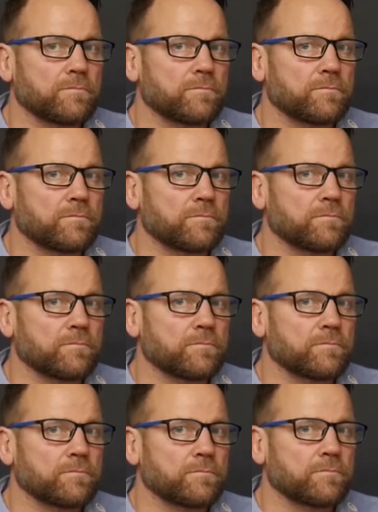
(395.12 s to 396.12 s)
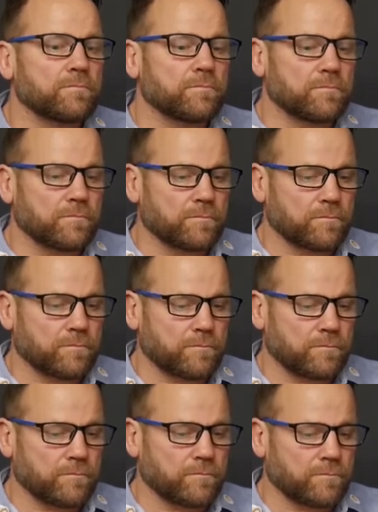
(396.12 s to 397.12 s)

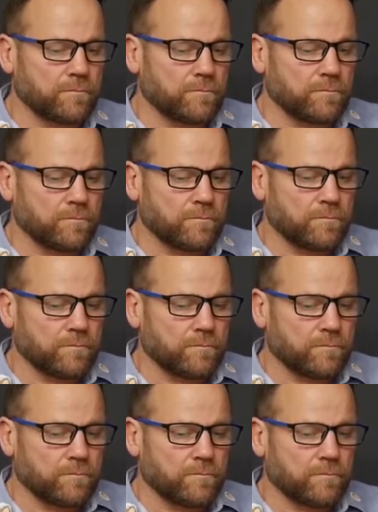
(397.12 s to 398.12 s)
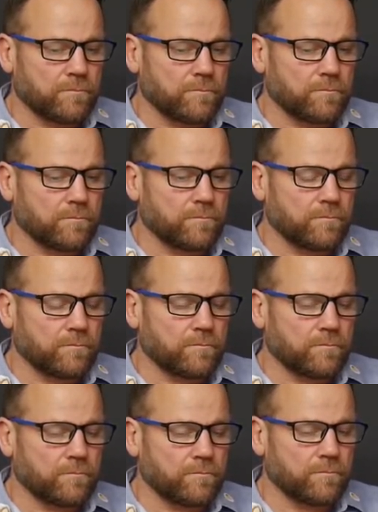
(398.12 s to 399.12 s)

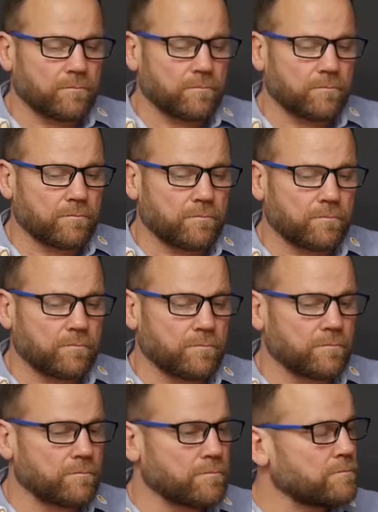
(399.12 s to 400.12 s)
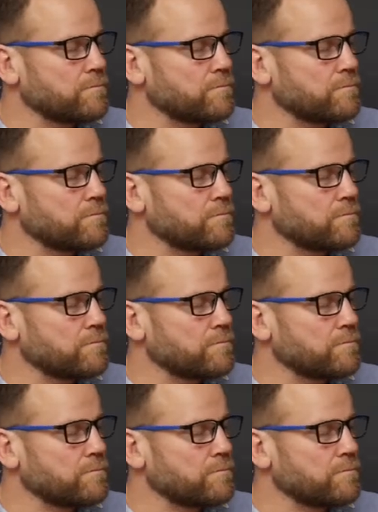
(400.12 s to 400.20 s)
(silent)